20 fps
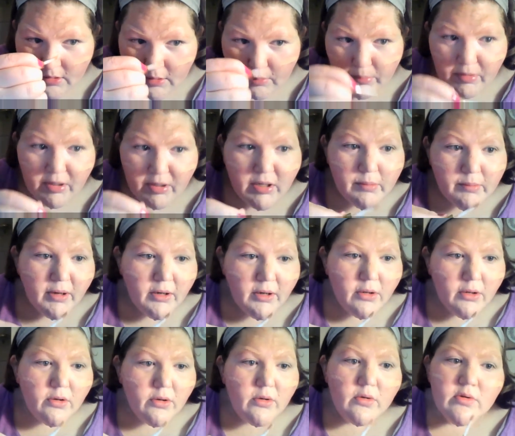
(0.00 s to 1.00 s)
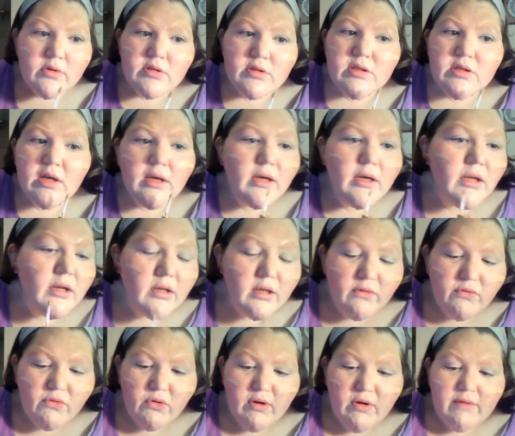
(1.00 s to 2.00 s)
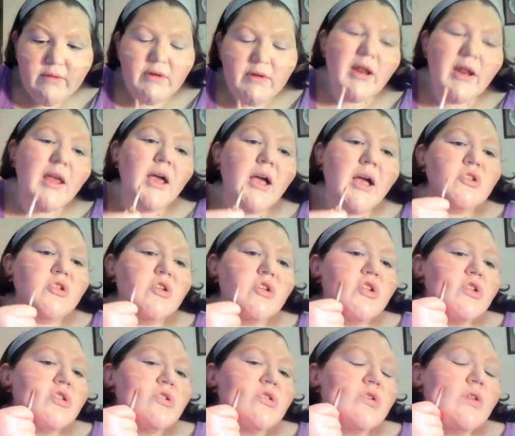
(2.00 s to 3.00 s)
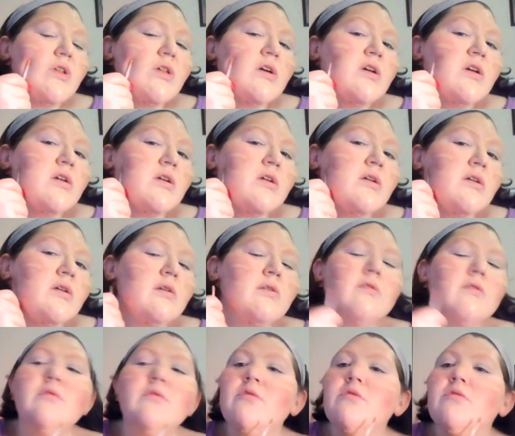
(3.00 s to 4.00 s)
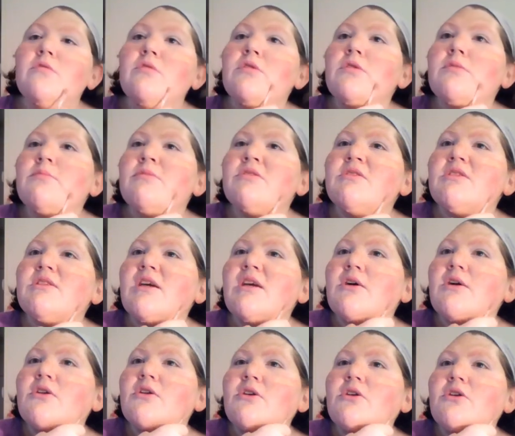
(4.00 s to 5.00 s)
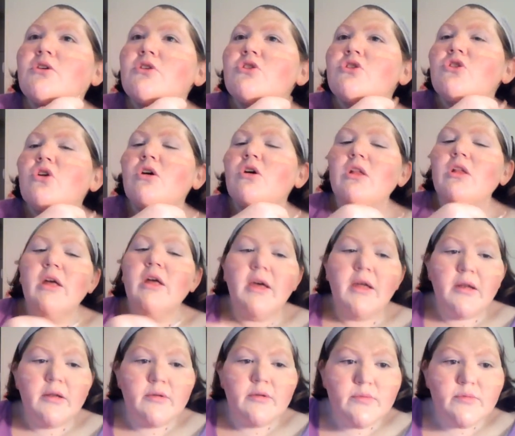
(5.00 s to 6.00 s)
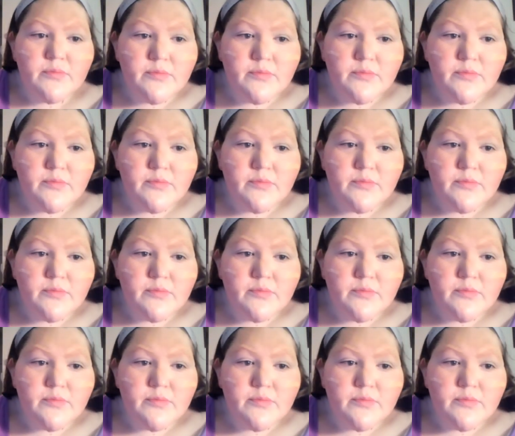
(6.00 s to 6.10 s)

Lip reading: I'm red on my nose. And if you have any extra, just do the almost down to your jawline.